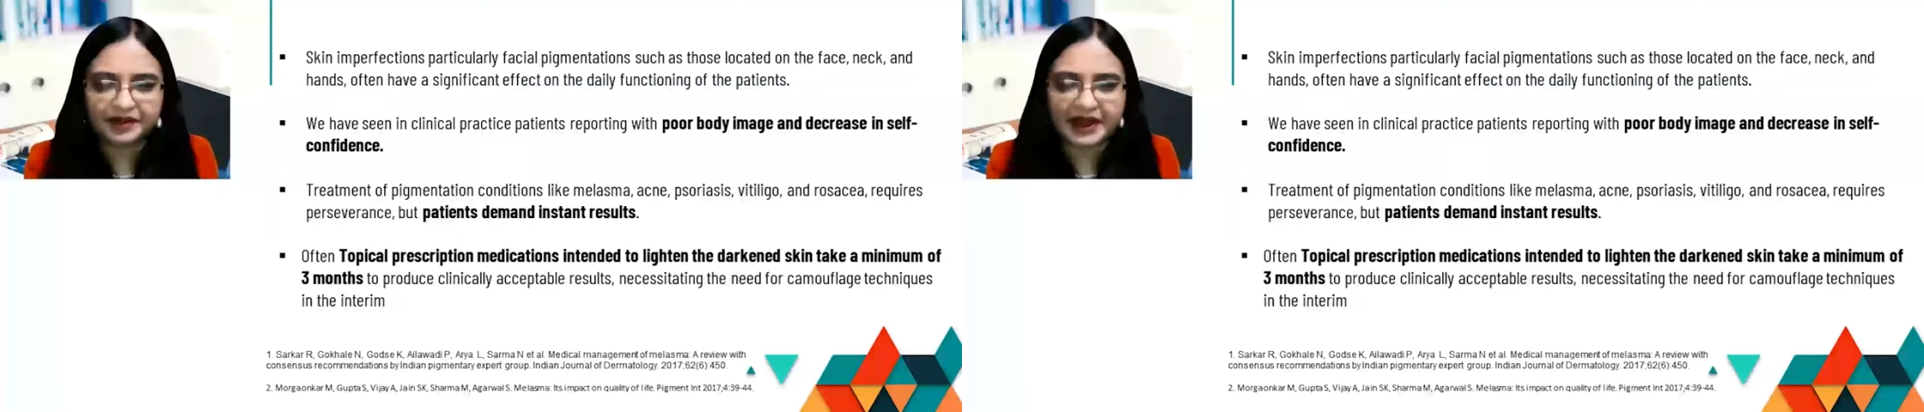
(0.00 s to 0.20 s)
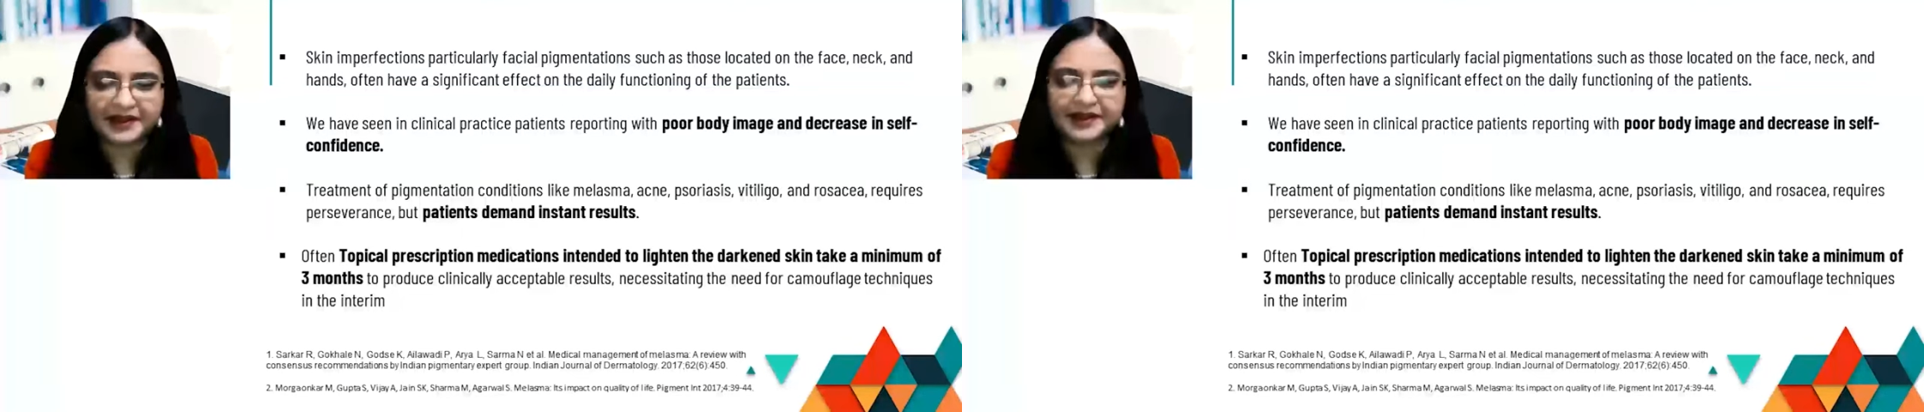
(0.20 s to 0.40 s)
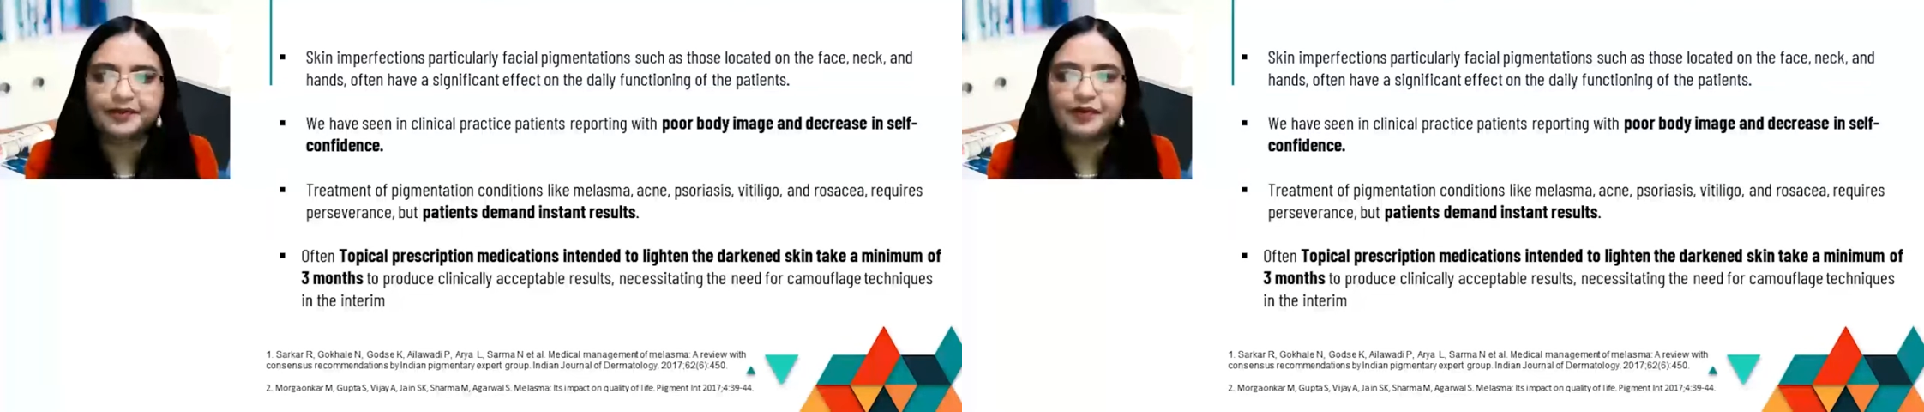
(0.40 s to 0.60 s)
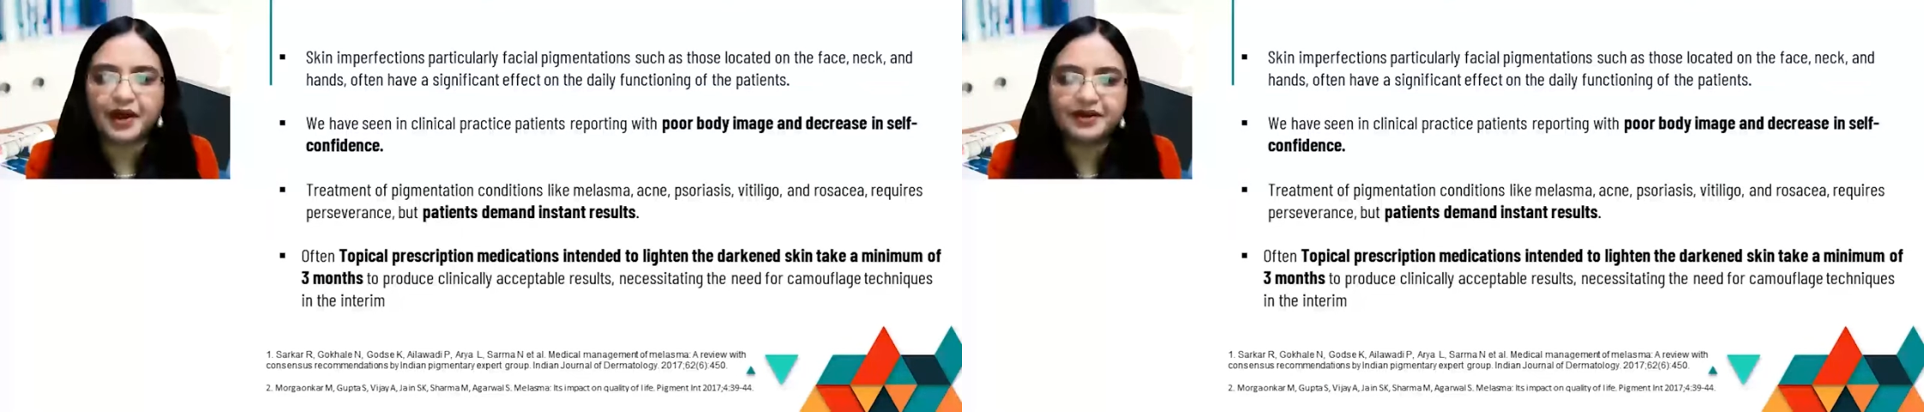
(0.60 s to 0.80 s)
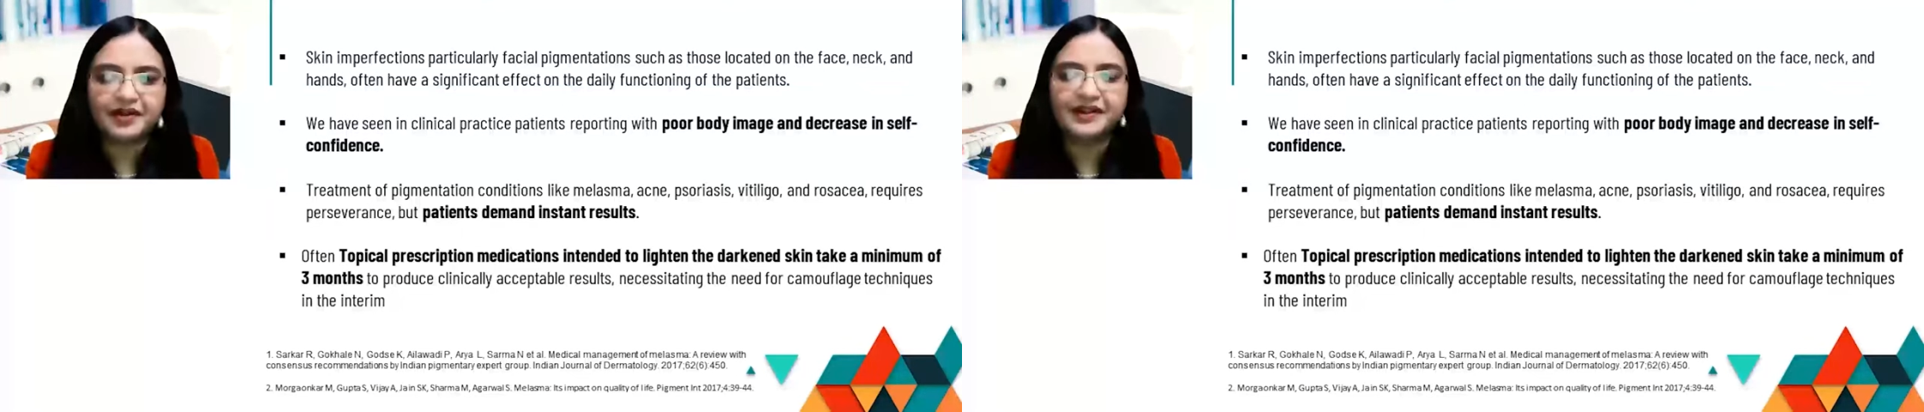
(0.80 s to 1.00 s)
So that is
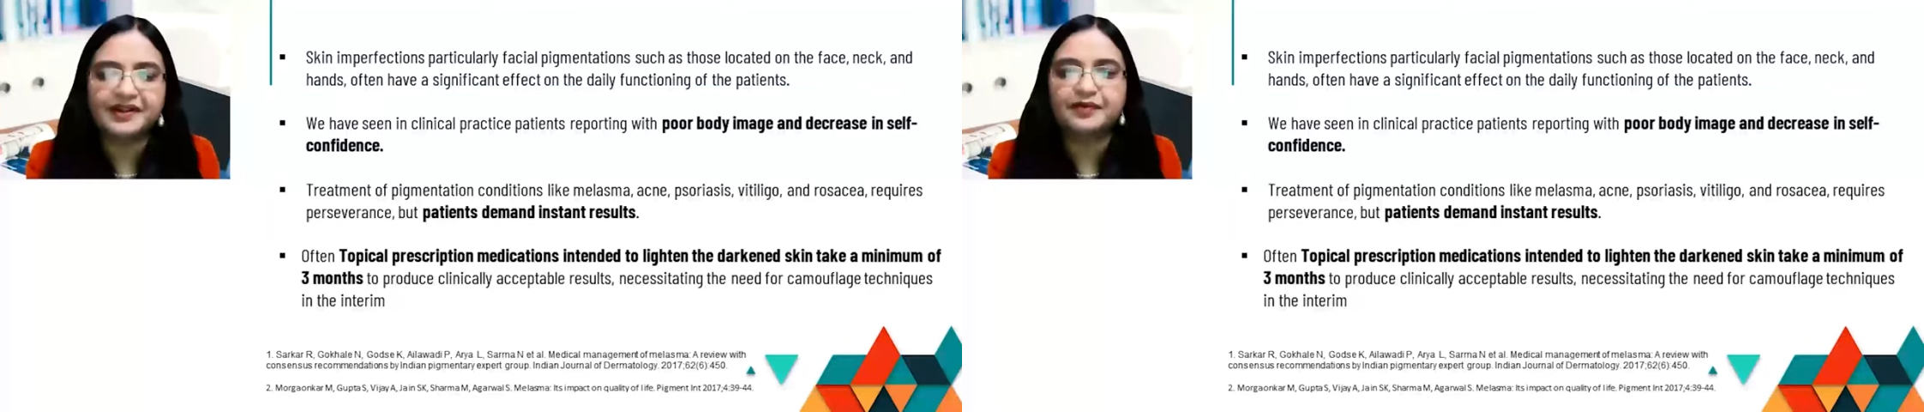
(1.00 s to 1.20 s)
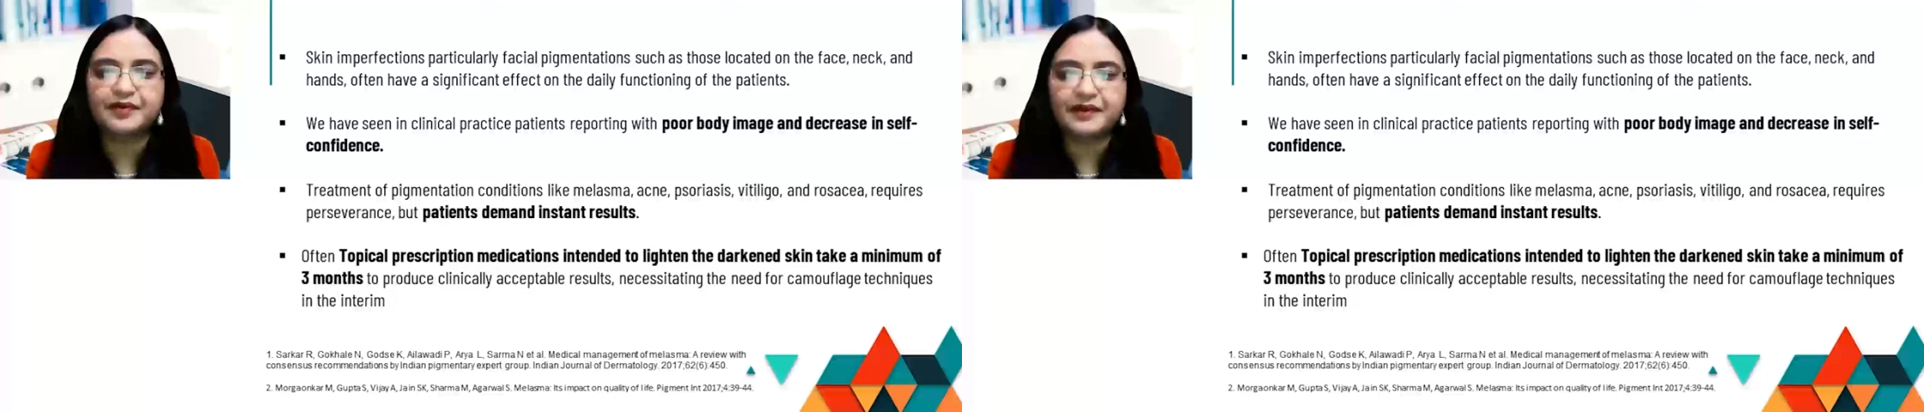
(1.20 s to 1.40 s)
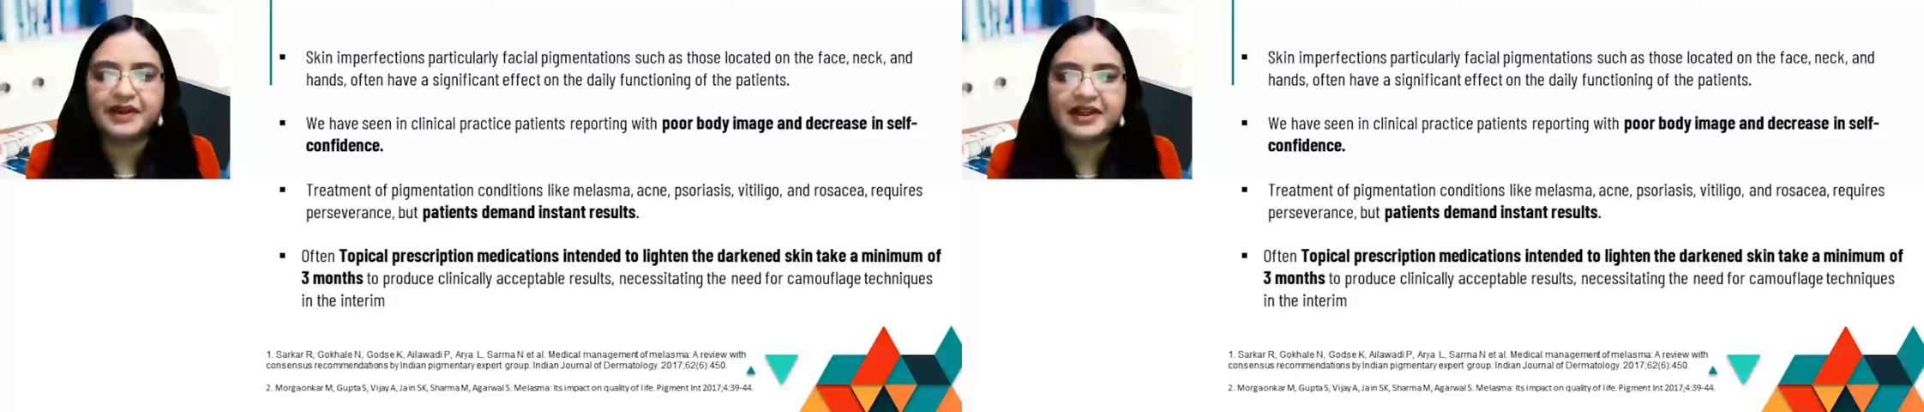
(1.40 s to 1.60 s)
one reason why we